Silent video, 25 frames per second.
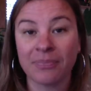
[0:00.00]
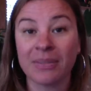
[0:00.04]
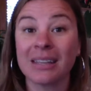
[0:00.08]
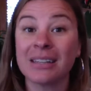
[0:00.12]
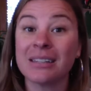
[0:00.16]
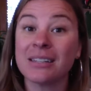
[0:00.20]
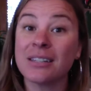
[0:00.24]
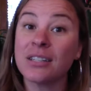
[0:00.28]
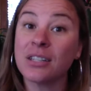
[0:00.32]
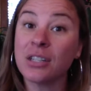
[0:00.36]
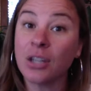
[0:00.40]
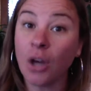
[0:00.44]

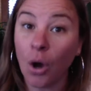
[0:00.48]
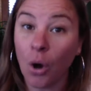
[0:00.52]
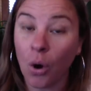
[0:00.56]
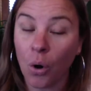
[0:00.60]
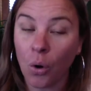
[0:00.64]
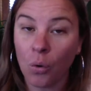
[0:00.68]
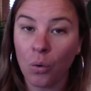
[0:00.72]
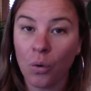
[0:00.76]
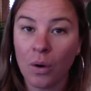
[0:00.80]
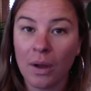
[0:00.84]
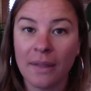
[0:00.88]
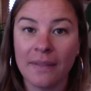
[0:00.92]

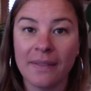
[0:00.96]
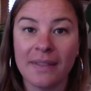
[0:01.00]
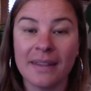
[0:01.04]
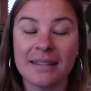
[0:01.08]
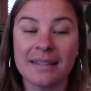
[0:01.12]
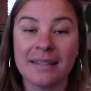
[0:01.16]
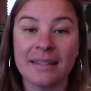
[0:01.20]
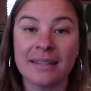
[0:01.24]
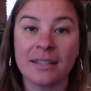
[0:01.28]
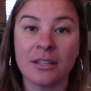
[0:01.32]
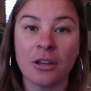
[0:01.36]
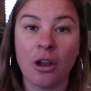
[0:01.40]
So this
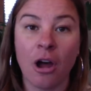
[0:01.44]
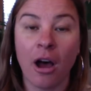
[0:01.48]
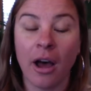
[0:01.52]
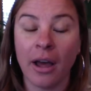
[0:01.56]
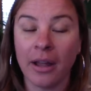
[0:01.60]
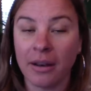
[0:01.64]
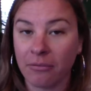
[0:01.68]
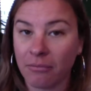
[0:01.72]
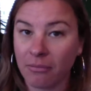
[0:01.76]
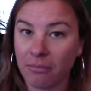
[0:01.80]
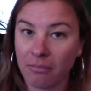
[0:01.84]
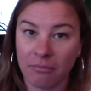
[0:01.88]
is
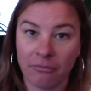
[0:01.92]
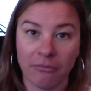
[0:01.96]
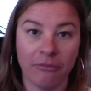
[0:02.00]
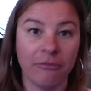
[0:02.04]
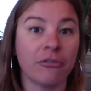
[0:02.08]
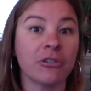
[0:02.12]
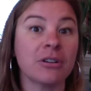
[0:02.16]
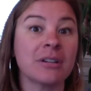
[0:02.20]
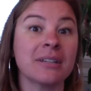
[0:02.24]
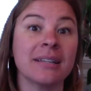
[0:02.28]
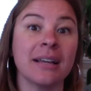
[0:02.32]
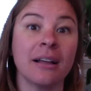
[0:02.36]
not
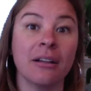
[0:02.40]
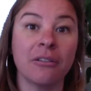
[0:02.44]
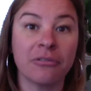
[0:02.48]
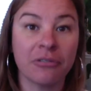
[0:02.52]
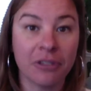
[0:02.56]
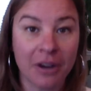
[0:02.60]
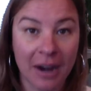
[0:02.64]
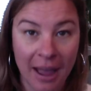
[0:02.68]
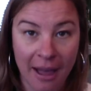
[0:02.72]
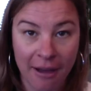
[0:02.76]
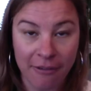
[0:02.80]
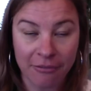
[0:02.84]
for sale
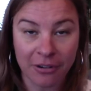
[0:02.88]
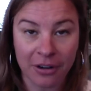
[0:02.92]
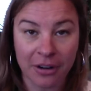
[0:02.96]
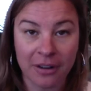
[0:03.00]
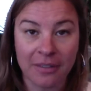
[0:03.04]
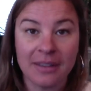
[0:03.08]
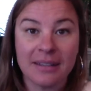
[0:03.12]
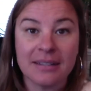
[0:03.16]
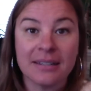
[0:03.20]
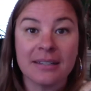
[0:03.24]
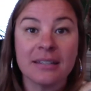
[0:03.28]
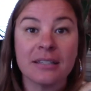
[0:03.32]
forever.
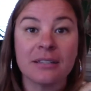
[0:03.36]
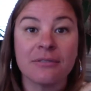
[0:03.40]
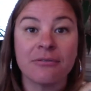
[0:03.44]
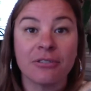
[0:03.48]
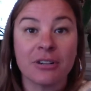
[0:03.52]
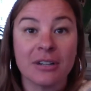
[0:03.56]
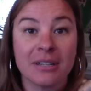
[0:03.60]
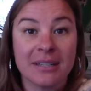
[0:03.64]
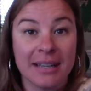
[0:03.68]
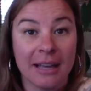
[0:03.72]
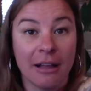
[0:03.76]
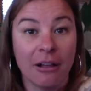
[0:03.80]
This is
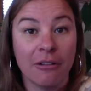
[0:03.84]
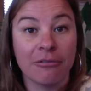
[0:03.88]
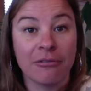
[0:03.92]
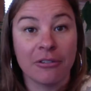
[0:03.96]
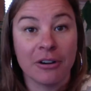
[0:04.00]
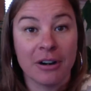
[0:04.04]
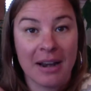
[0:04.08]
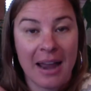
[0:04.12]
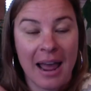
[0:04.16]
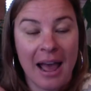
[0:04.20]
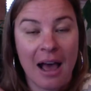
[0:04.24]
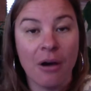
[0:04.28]
for sale
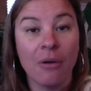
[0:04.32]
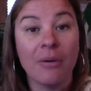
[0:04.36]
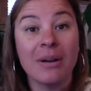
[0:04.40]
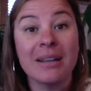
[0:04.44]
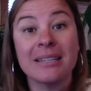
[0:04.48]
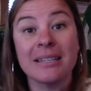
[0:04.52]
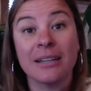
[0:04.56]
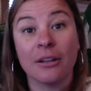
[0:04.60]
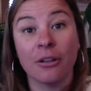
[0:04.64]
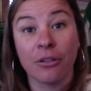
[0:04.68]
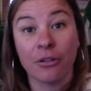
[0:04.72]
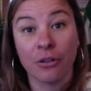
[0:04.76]
for now
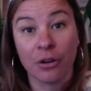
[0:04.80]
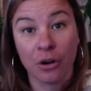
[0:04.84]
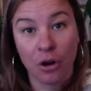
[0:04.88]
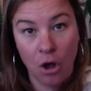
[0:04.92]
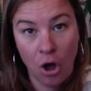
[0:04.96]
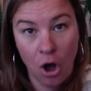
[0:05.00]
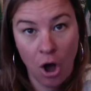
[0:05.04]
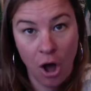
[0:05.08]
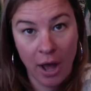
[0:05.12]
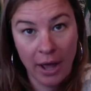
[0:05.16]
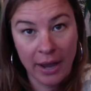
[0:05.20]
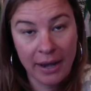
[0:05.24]
until they're
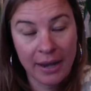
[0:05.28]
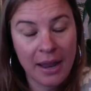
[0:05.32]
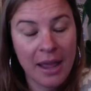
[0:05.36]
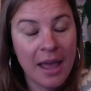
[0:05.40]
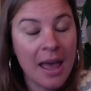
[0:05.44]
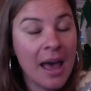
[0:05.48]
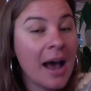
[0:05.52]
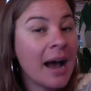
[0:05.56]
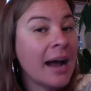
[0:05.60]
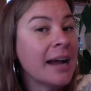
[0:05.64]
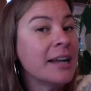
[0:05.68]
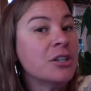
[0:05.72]
gone.
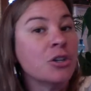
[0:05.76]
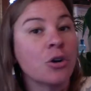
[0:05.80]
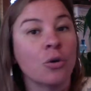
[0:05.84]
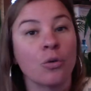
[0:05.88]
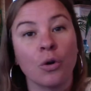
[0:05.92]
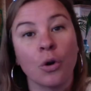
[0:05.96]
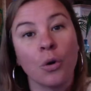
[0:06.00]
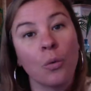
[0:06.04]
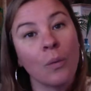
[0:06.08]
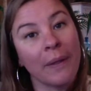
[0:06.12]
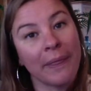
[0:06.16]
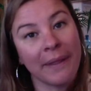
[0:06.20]
I don't
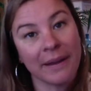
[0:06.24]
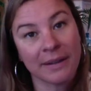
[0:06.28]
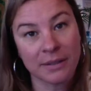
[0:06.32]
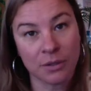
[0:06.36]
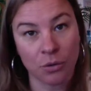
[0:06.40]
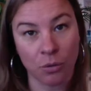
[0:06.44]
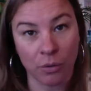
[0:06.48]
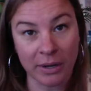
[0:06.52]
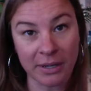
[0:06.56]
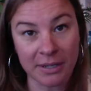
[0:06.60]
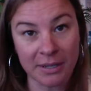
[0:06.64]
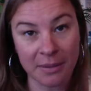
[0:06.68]
know when that's
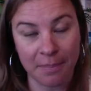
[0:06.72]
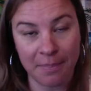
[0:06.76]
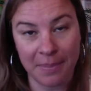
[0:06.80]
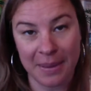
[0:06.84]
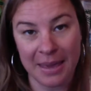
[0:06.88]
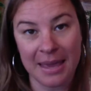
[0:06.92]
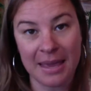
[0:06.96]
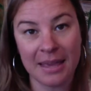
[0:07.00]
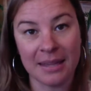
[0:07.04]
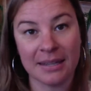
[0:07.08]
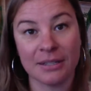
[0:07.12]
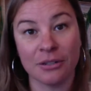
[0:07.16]
going to
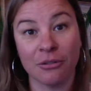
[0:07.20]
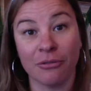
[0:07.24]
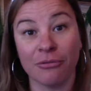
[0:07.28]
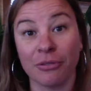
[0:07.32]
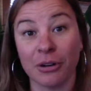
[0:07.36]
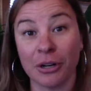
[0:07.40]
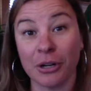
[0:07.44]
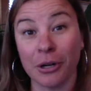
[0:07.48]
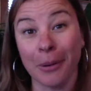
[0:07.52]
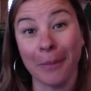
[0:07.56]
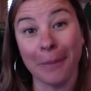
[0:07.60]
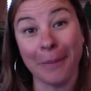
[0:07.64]
be. So
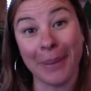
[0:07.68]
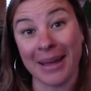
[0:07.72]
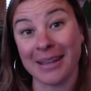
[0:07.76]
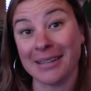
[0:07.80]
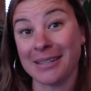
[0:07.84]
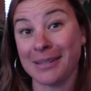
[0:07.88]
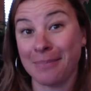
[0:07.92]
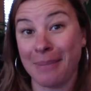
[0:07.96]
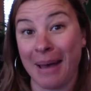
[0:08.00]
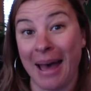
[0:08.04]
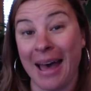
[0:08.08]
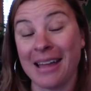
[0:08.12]
for your
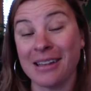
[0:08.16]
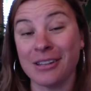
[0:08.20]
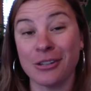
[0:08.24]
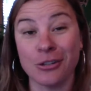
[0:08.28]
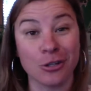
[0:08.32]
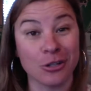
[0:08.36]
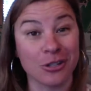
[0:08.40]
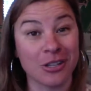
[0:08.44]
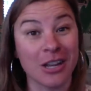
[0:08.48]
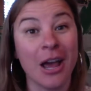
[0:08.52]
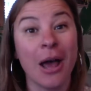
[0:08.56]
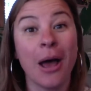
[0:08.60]
best bet,
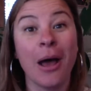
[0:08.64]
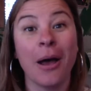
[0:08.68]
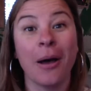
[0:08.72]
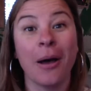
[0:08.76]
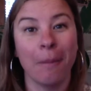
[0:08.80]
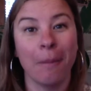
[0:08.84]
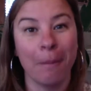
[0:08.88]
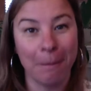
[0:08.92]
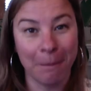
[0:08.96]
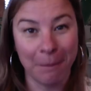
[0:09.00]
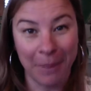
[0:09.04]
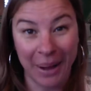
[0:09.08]
just
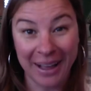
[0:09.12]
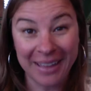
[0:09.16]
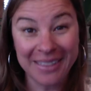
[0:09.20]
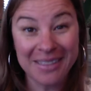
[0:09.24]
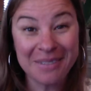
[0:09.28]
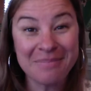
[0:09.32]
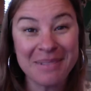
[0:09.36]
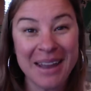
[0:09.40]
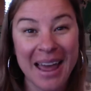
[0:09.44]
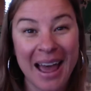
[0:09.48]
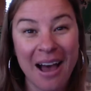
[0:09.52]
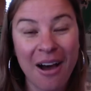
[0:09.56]
buy
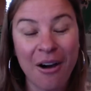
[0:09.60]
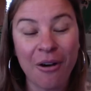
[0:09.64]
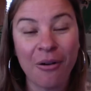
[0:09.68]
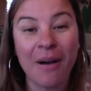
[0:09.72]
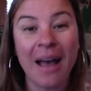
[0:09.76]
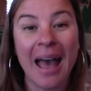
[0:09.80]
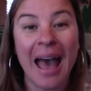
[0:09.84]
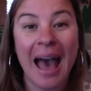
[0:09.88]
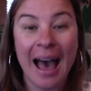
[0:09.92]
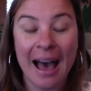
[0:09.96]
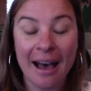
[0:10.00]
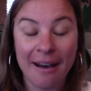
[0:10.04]
them now,
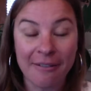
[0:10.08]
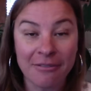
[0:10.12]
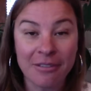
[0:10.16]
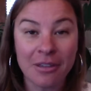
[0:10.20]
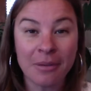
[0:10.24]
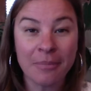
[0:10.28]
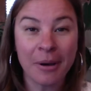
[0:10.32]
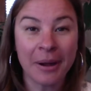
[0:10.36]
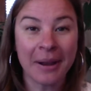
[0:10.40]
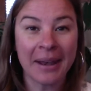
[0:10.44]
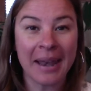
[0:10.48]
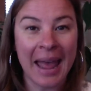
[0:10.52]
have
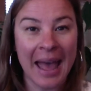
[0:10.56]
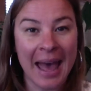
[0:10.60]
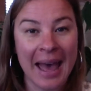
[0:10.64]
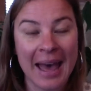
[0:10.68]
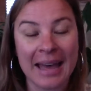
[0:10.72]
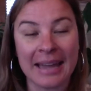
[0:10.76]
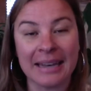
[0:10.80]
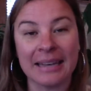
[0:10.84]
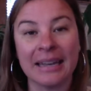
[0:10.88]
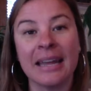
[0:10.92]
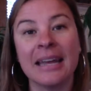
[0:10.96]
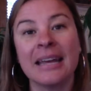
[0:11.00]
them on
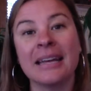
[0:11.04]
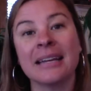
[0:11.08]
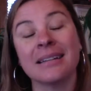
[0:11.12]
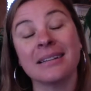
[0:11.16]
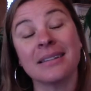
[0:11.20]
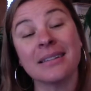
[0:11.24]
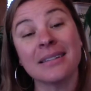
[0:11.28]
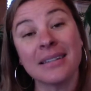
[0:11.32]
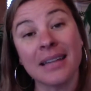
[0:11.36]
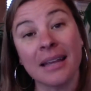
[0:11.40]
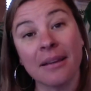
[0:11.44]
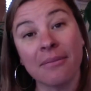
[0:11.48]
hand,
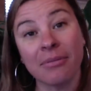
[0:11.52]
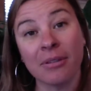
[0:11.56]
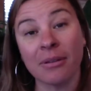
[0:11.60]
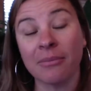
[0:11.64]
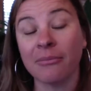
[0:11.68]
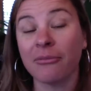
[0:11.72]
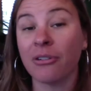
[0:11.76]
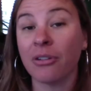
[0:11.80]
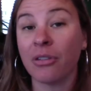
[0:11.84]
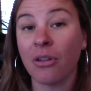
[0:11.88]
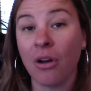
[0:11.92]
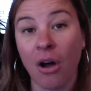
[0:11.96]
save
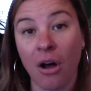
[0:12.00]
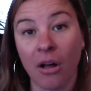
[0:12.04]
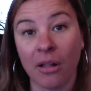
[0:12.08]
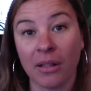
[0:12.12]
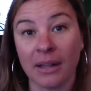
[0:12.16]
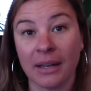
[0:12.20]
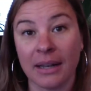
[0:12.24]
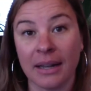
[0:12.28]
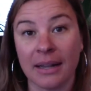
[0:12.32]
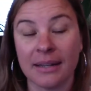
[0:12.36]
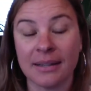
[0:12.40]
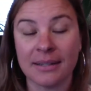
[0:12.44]
them for the
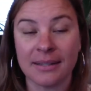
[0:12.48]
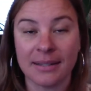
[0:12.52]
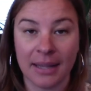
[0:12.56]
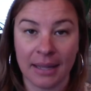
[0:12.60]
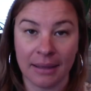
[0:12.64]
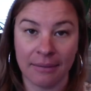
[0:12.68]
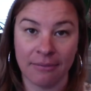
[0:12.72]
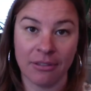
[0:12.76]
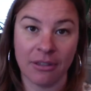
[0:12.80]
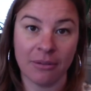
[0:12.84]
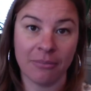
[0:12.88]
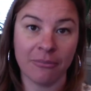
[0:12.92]
holidays,
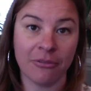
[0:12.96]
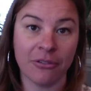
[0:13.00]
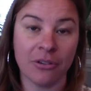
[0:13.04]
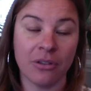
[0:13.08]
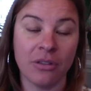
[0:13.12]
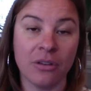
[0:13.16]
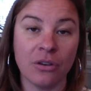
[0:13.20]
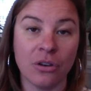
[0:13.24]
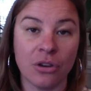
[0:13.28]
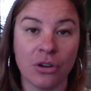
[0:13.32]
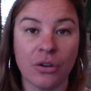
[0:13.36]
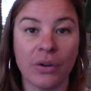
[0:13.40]
save them for
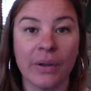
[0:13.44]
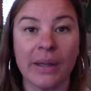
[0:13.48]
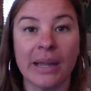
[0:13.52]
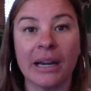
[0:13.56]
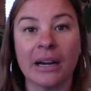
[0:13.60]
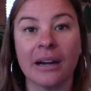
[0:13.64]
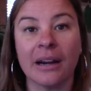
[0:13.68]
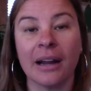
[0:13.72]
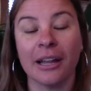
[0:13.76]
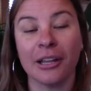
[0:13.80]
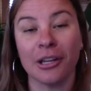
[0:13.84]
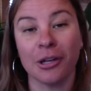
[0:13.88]
the new
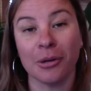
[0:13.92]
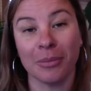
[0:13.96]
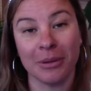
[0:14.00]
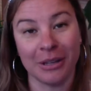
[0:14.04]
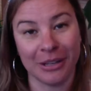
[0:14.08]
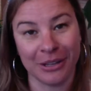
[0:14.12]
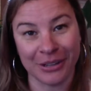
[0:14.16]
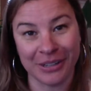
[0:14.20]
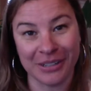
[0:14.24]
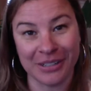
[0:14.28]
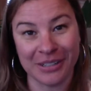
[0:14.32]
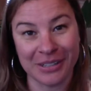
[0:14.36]
year, and you'll be
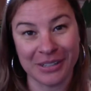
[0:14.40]
good